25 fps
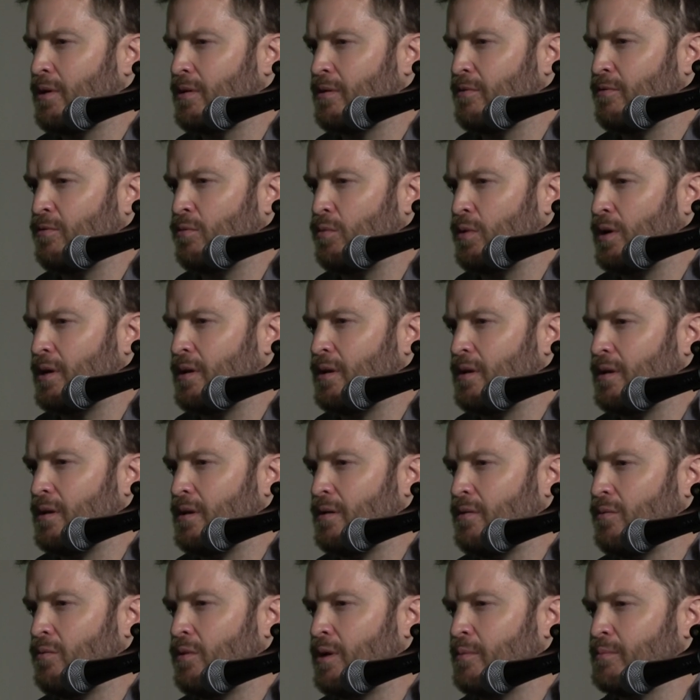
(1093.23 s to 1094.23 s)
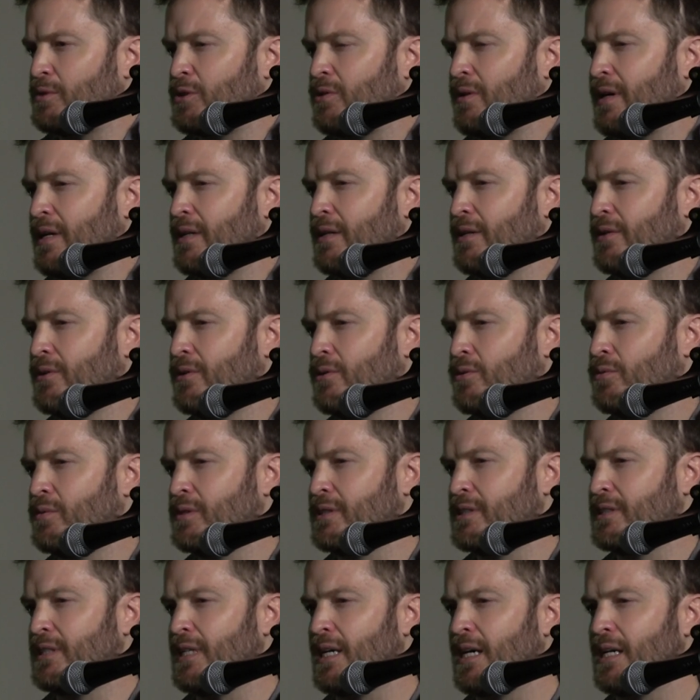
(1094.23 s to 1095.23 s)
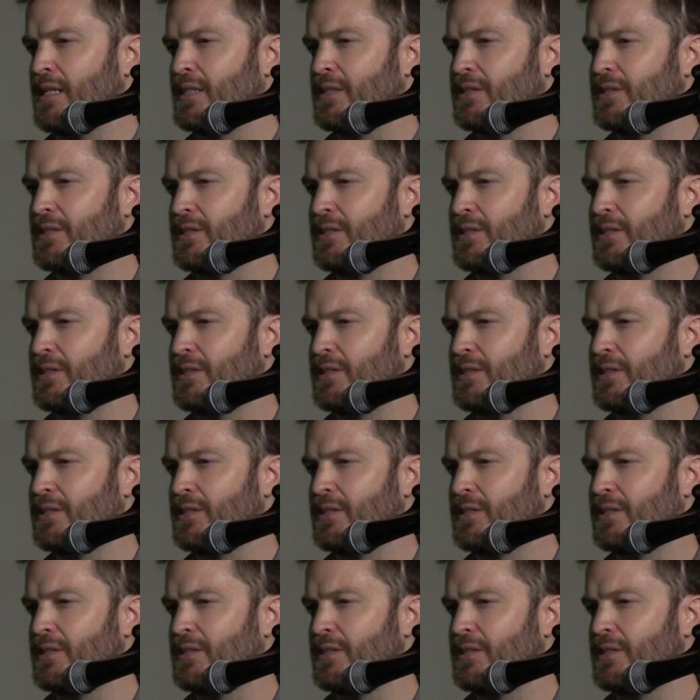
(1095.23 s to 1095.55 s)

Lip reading: part of what I'm trying to do is not,